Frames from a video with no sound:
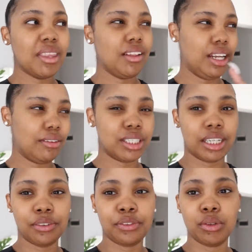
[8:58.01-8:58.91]
And then I have to
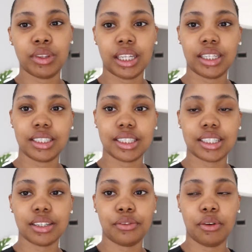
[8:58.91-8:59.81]
get a few
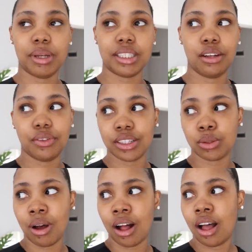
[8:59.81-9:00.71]
things for myself
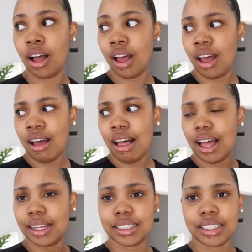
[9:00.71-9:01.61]
as well.
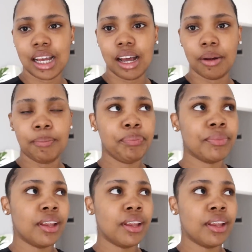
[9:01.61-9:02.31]
And yeah,